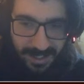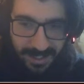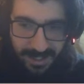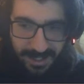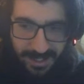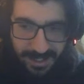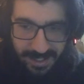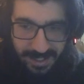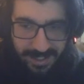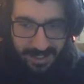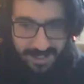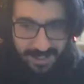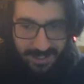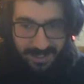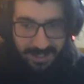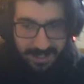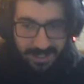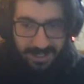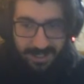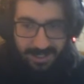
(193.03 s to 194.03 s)
the
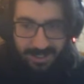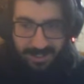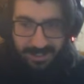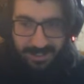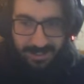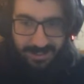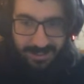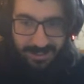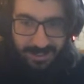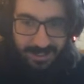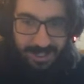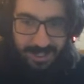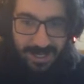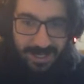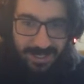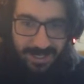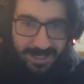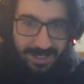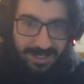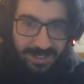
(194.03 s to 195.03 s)
uh,
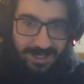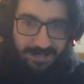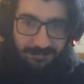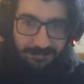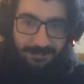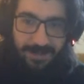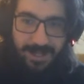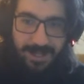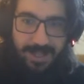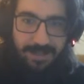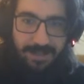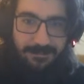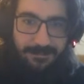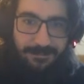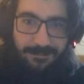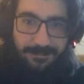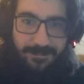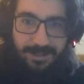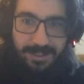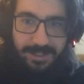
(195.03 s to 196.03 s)
getting
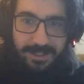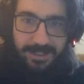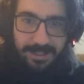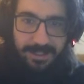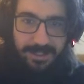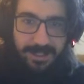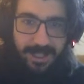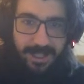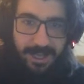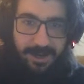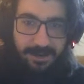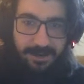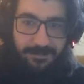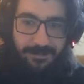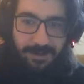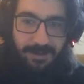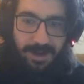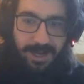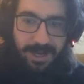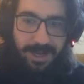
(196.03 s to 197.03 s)
95 Slayer
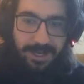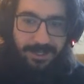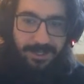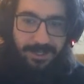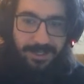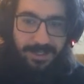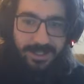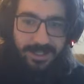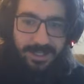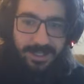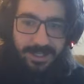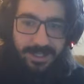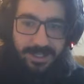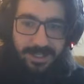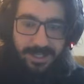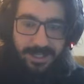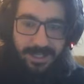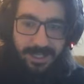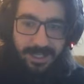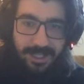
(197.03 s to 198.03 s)
for Hydra is gonna
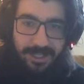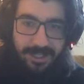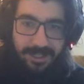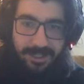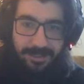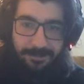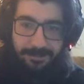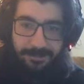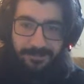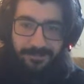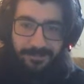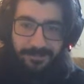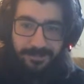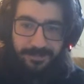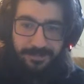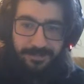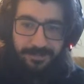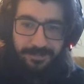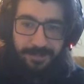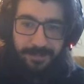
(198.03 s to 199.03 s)
suck,
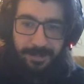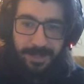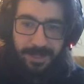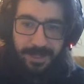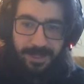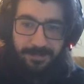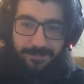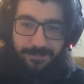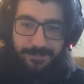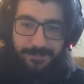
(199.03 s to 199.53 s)
but